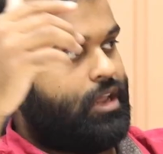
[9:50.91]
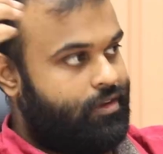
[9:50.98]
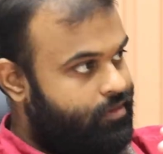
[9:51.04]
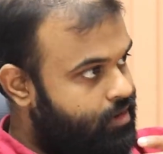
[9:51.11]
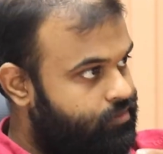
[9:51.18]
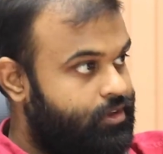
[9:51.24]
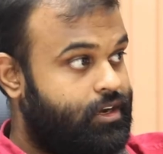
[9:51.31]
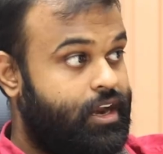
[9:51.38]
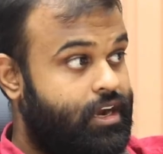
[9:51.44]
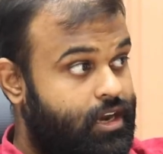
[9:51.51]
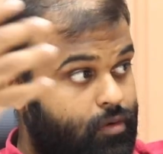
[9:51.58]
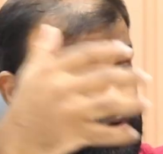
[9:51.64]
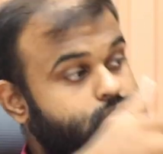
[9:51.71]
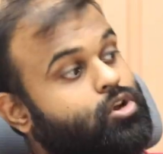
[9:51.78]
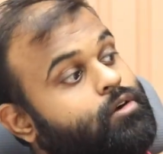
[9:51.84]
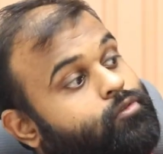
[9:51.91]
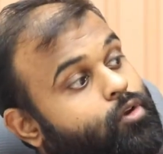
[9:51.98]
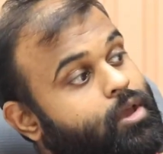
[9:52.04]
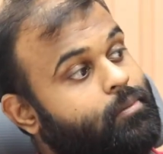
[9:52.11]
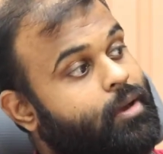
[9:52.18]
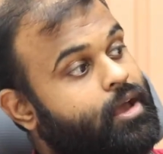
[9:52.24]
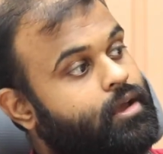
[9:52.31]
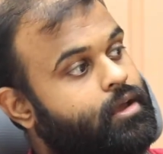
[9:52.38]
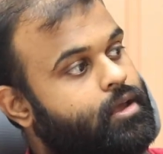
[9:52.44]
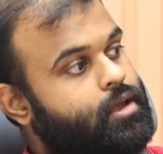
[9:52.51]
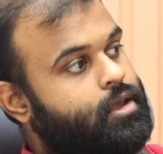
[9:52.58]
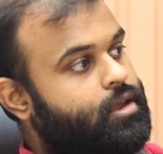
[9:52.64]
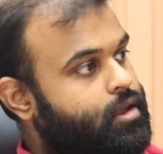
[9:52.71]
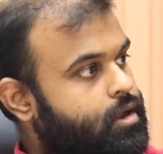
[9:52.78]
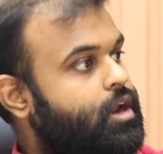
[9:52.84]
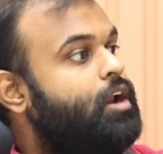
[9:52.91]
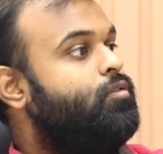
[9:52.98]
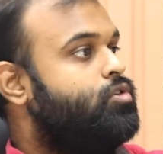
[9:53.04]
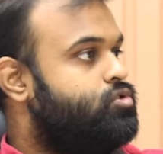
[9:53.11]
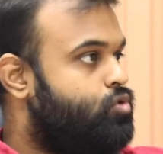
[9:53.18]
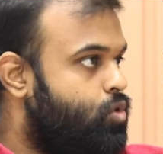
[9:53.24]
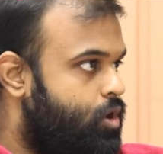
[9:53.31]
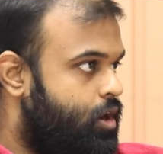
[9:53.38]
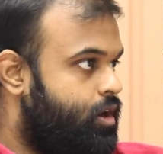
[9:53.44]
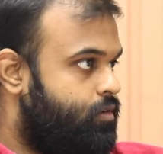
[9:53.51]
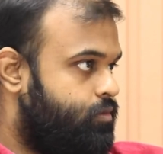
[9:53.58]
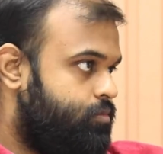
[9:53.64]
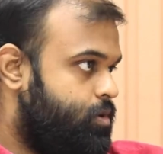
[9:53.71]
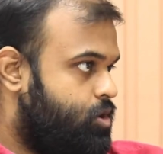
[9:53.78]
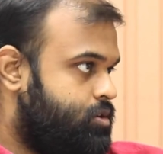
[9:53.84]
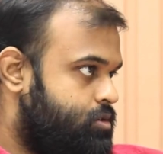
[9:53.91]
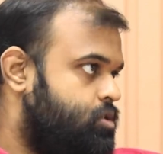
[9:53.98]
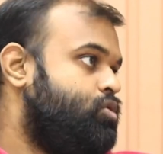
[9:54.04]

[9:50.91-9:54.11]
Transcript: Even if the data was not flowing back, it was good enough because